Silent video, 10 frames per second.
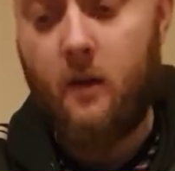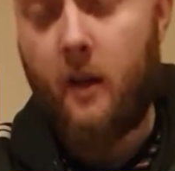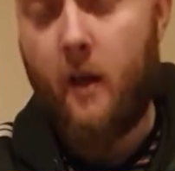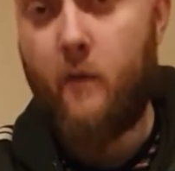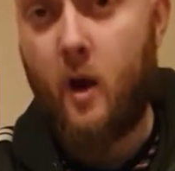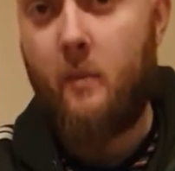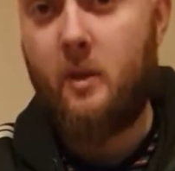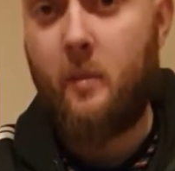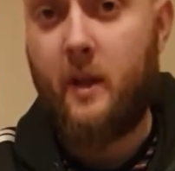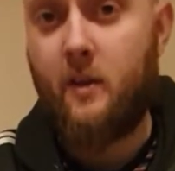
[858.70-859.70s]
If you're able
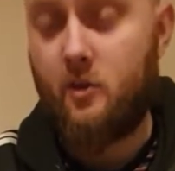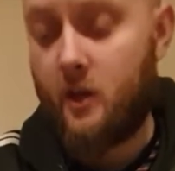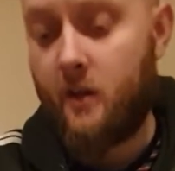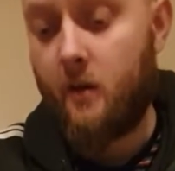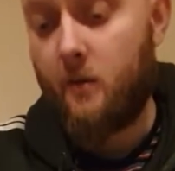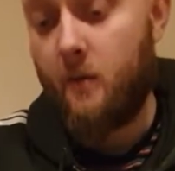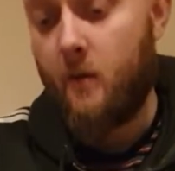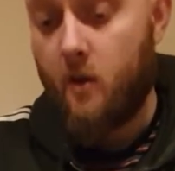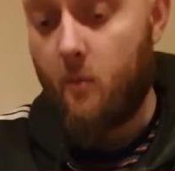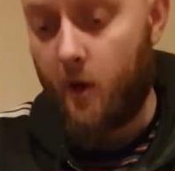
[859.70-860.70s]
to bait the Crescendo, you
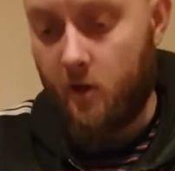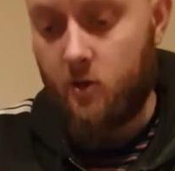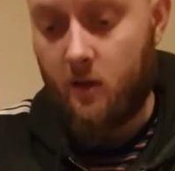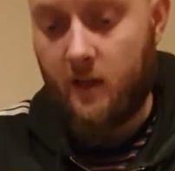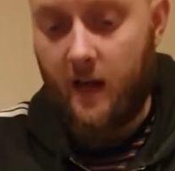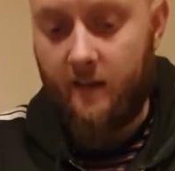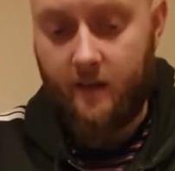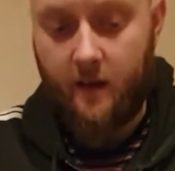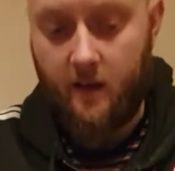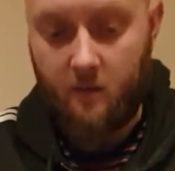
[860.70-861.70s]
Mind Control the
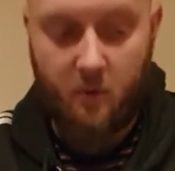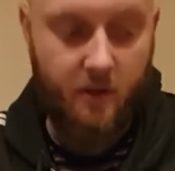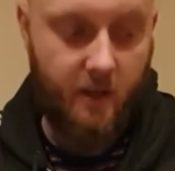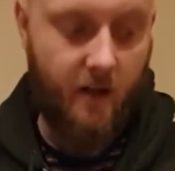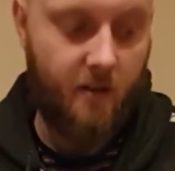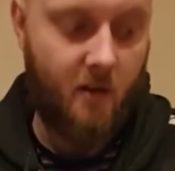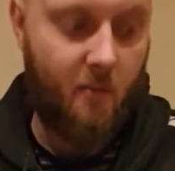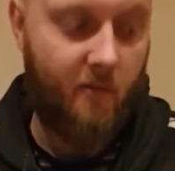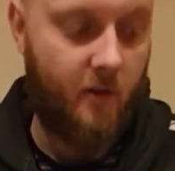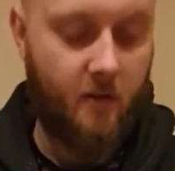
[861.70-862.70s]
Galatea, you put Ding on top
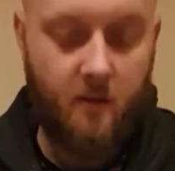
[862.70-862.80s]
of it.